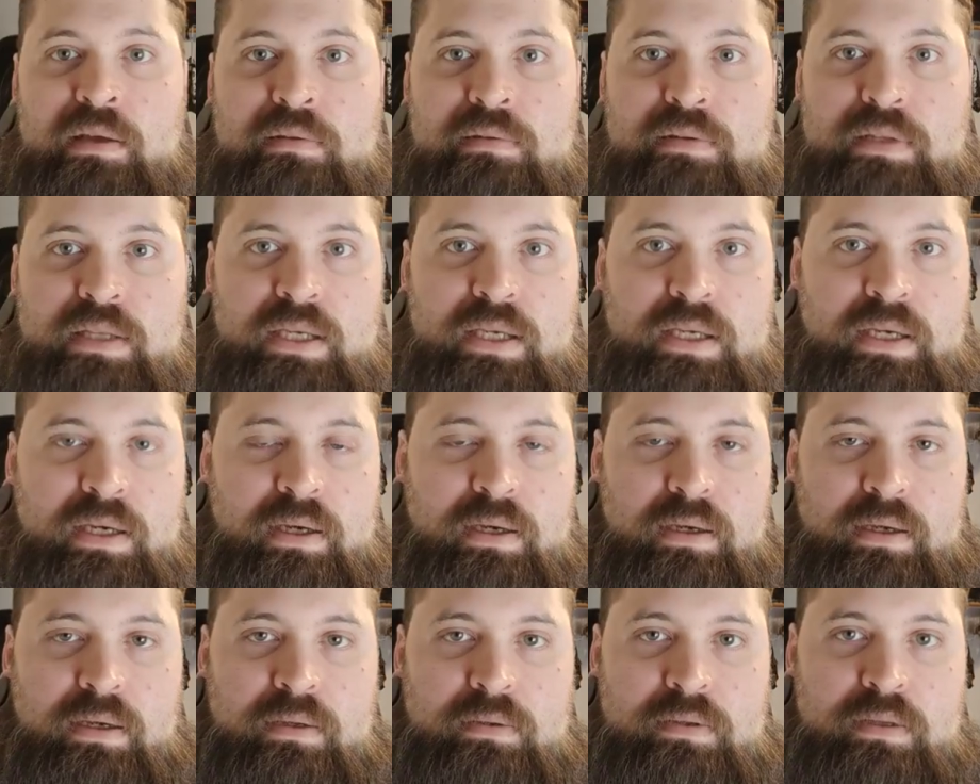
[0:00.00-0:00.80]

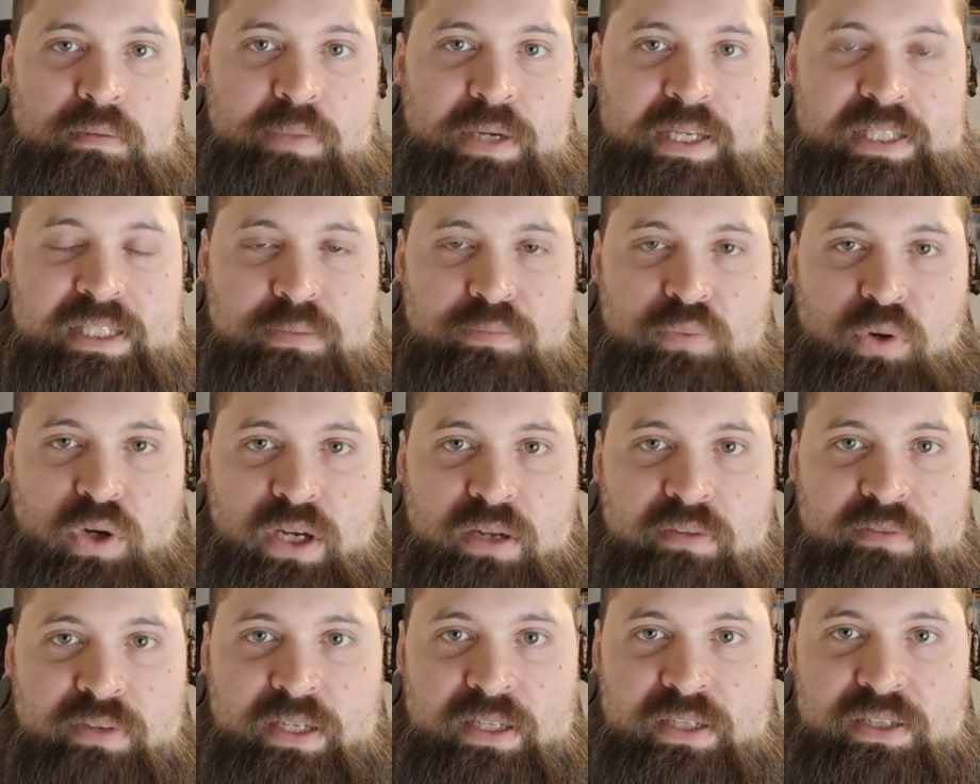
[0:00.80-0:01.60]
the basic point
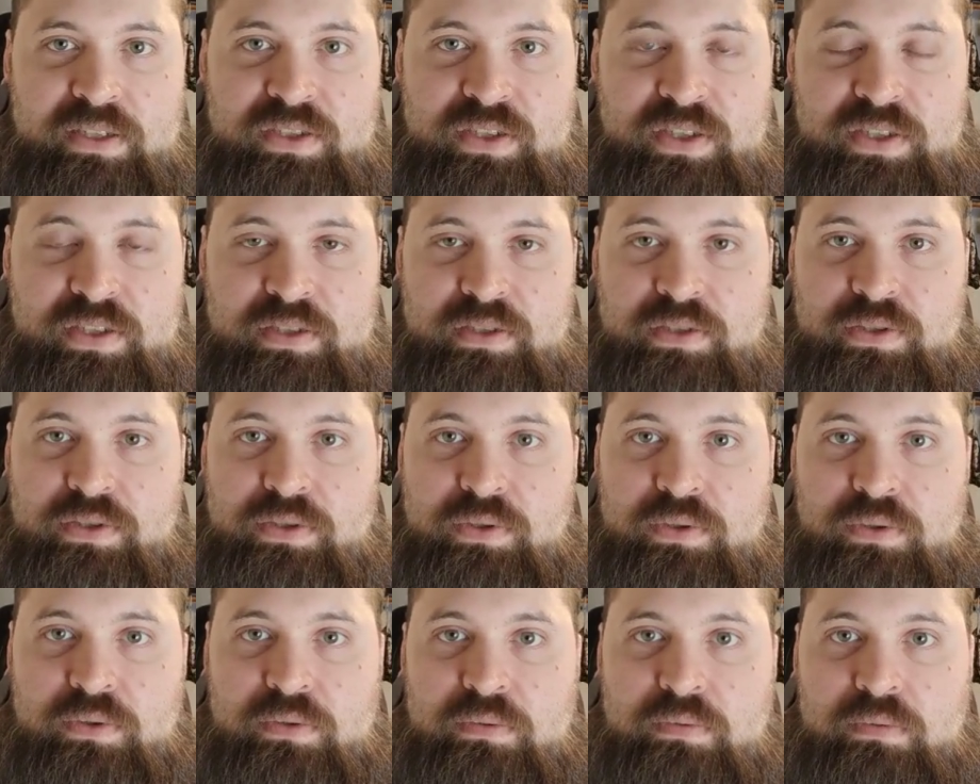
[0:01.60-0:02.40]
of it is just
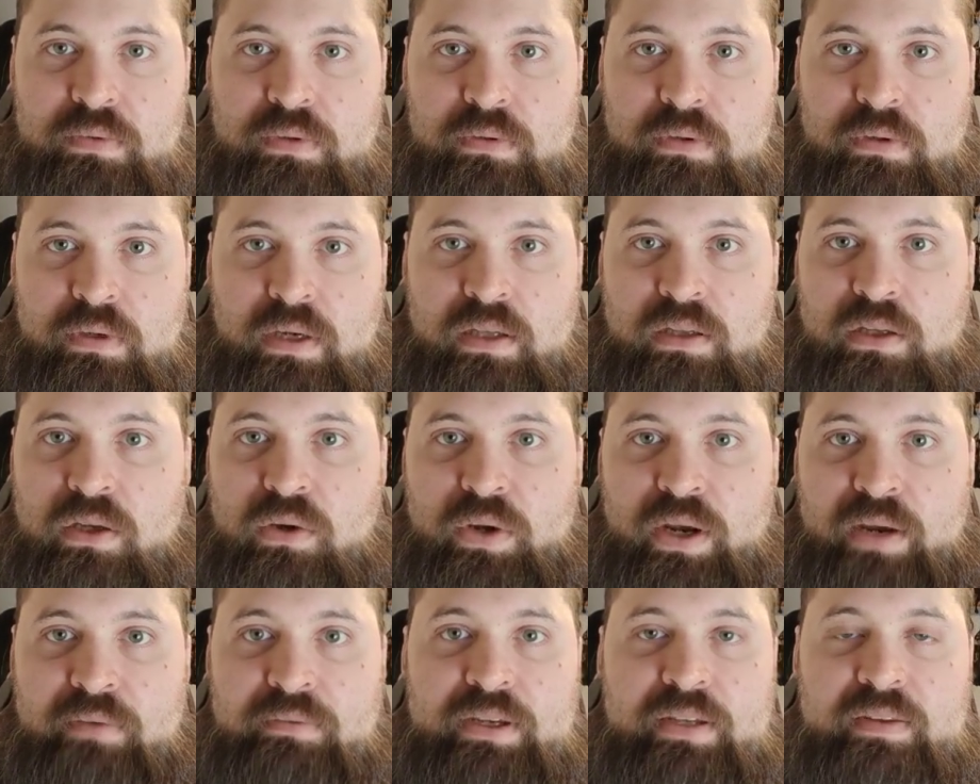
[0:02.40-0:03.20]
to
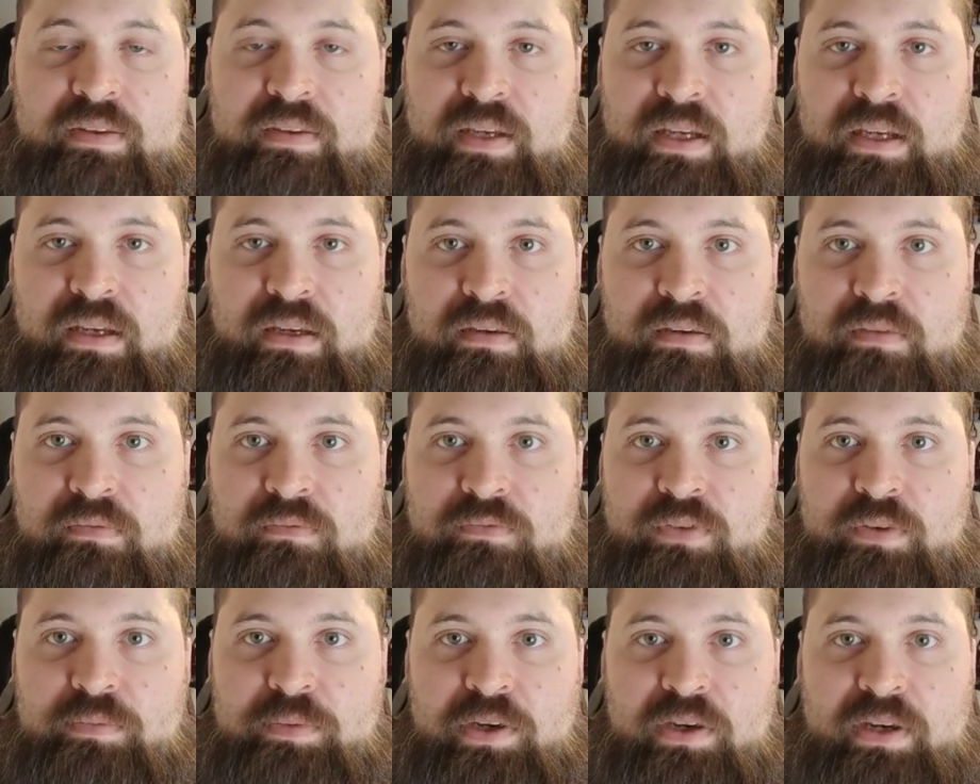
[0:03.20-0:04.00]
unload everything
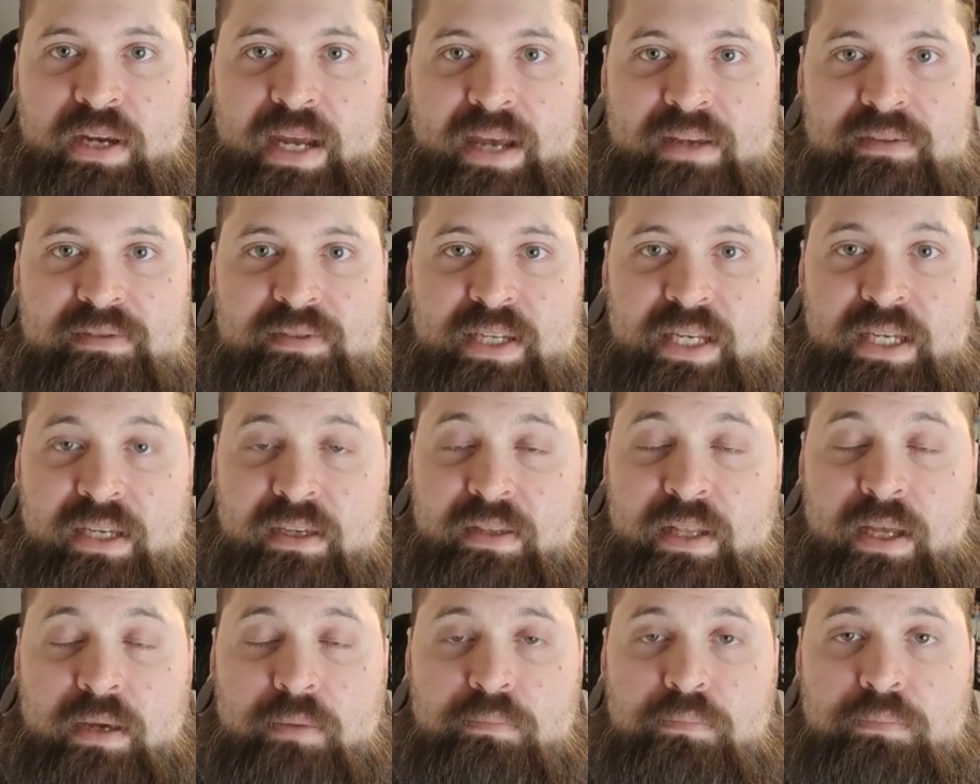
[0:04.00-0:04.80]
from your gas tank
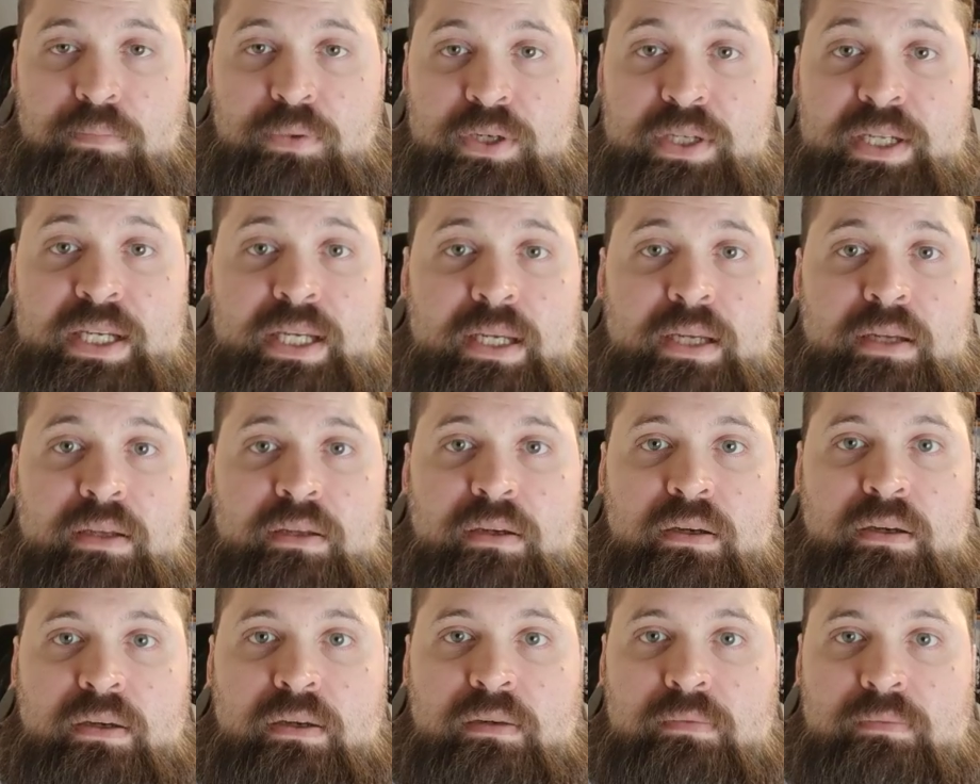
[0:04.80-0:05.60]
in that
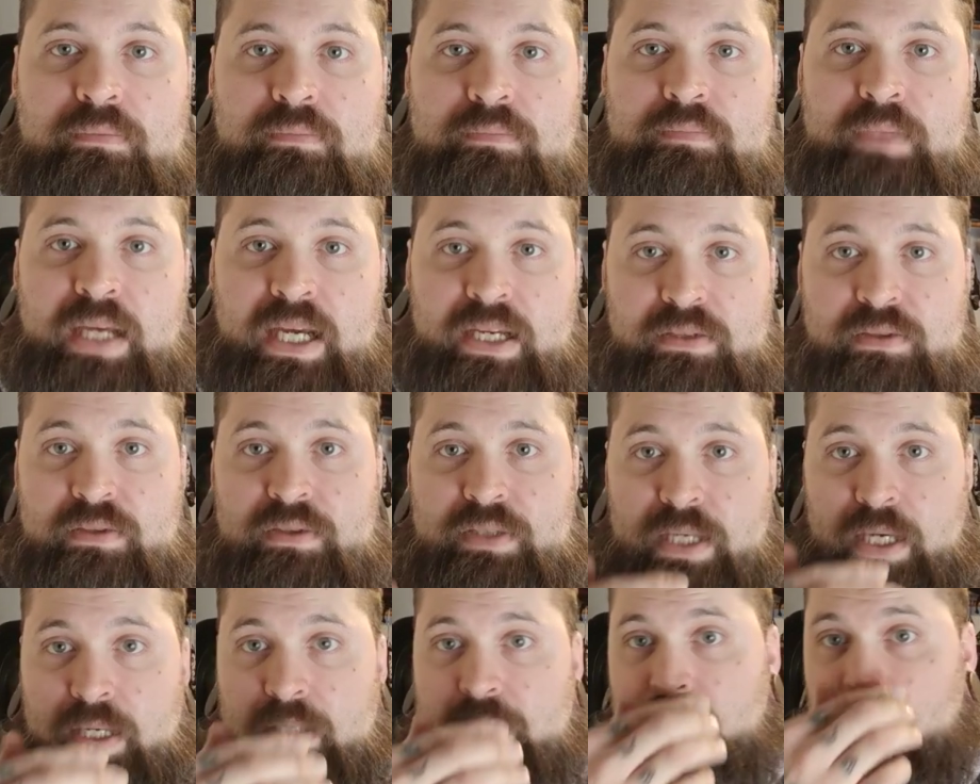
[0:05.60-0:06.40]
particular
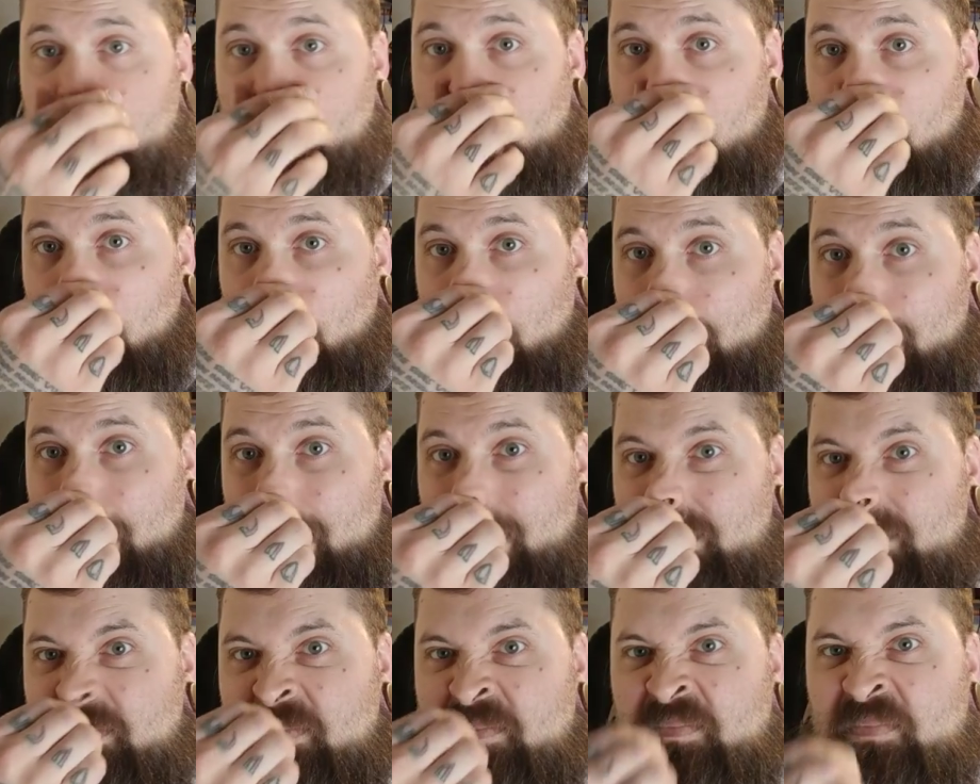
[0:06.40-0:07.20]
exercise.
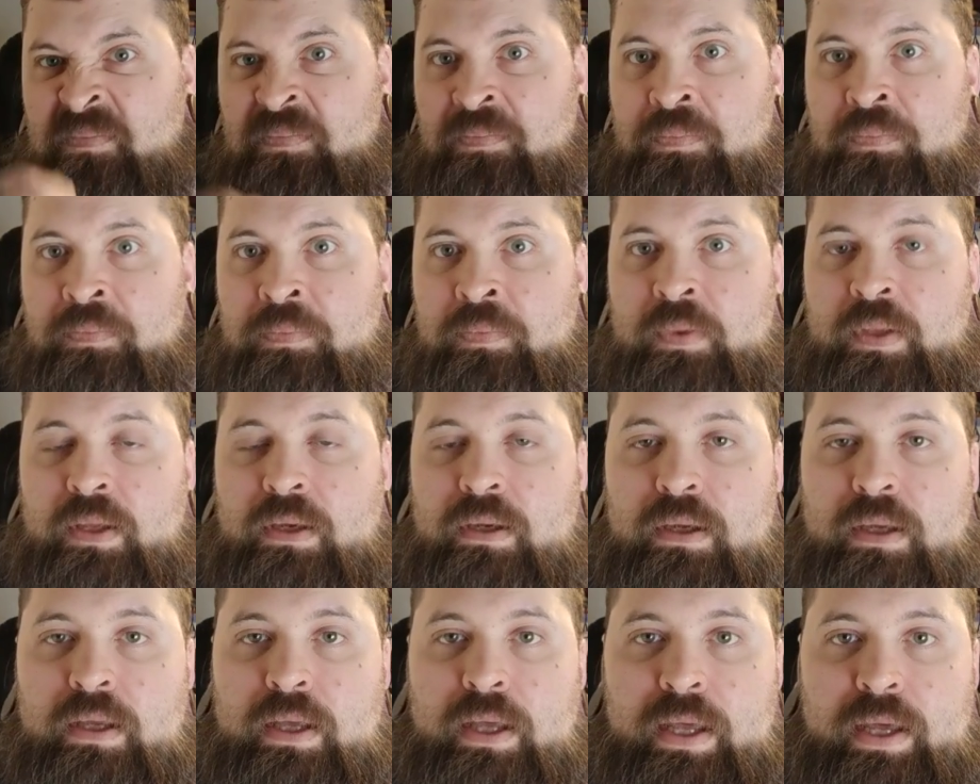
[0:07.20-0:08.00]

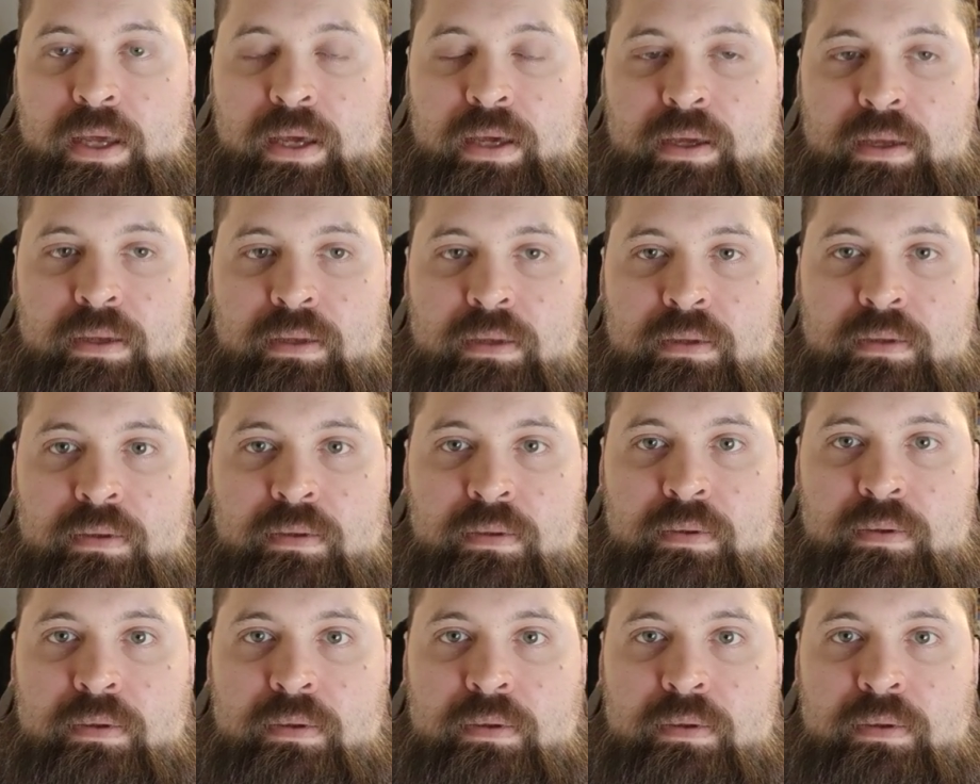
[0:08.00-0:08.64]
And